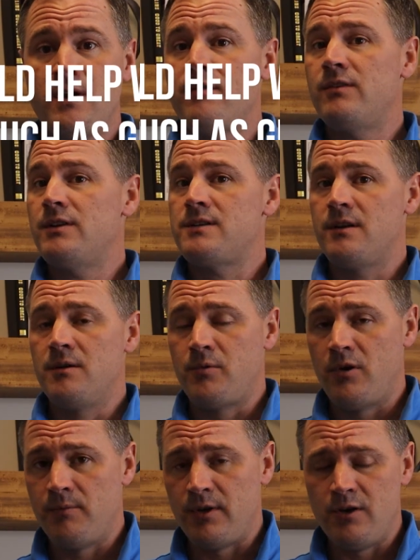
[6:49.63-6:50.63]
have a listing
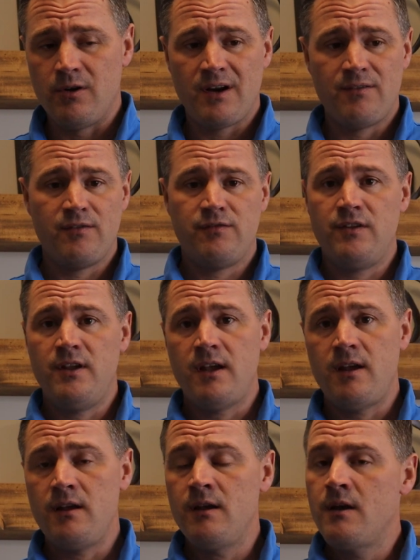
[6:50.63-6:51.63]
appointment, you could have a
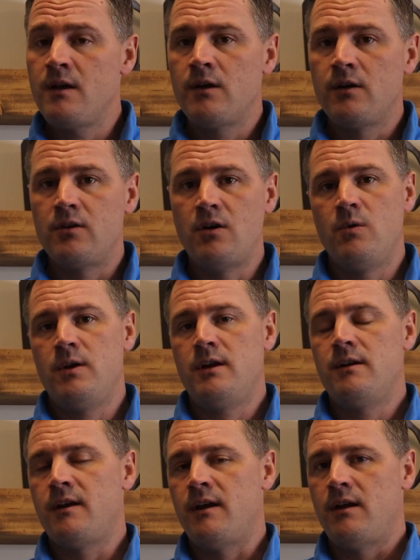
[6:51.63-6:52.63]
VA go
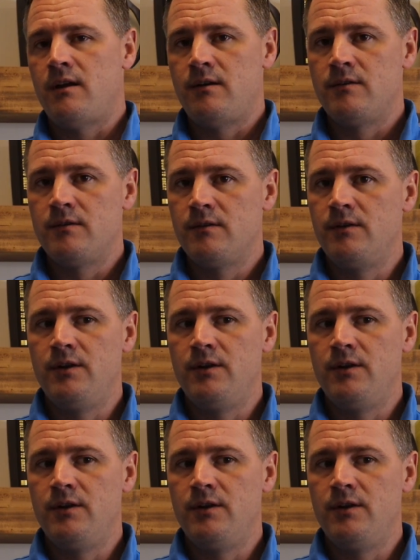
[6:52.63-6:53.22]
in and,